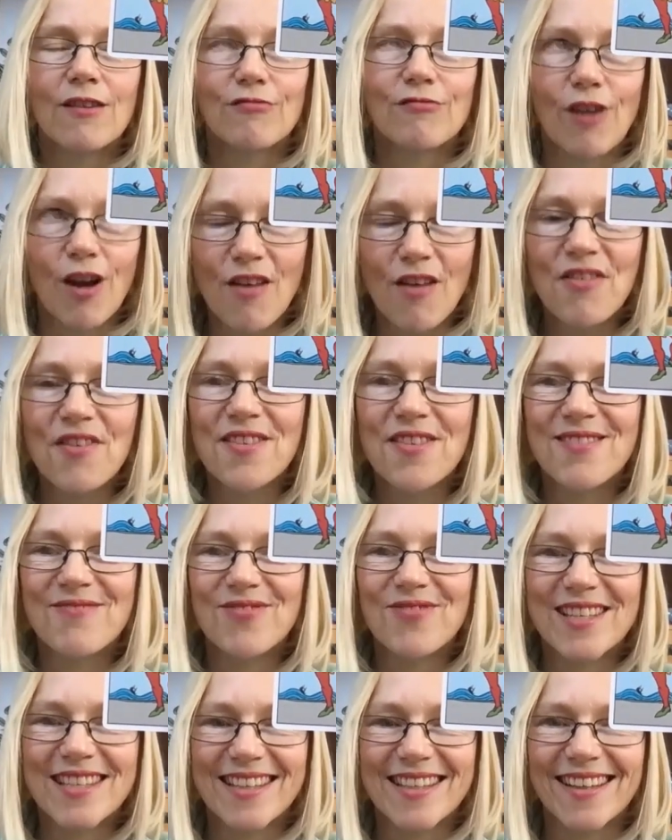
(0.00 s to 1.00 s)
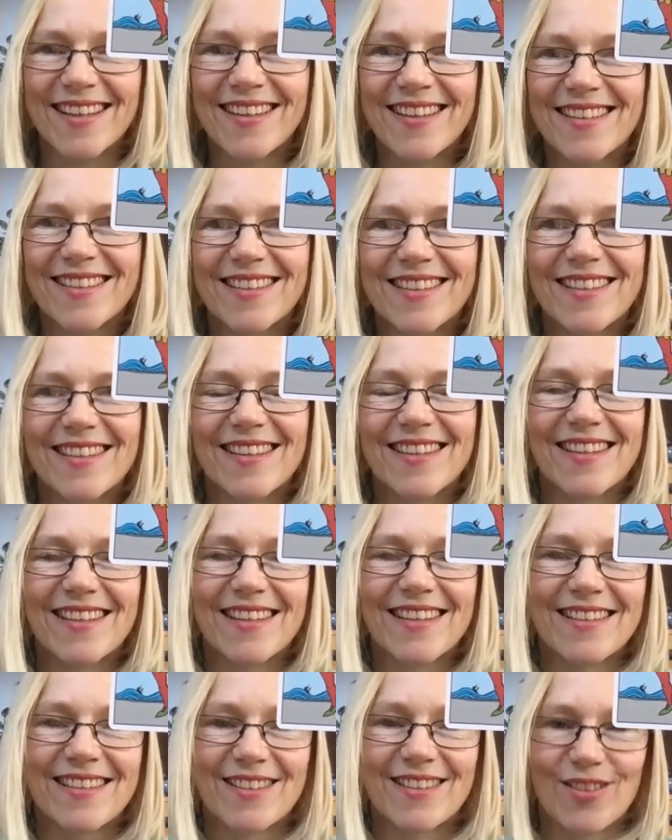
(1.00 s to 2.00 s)
rather than resist
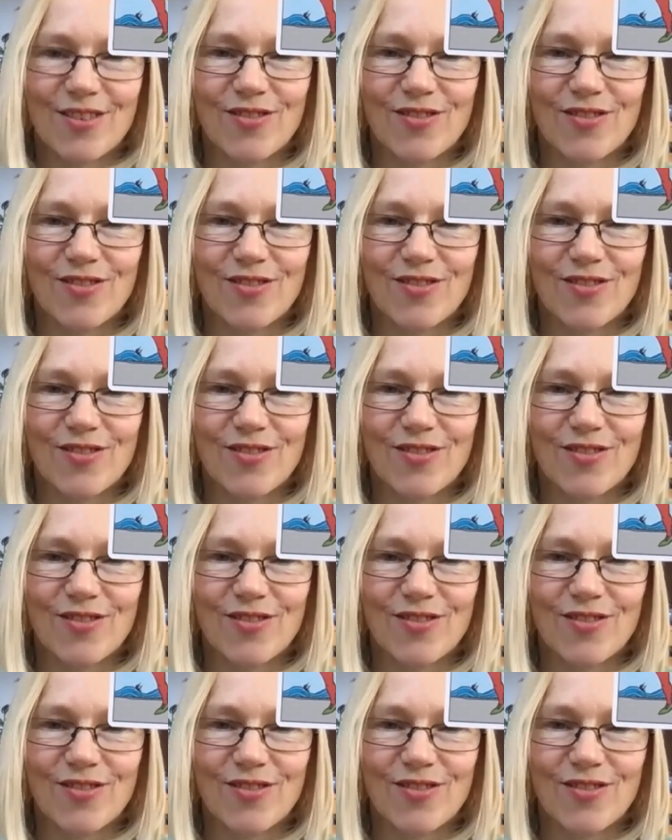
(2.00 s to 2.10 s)
this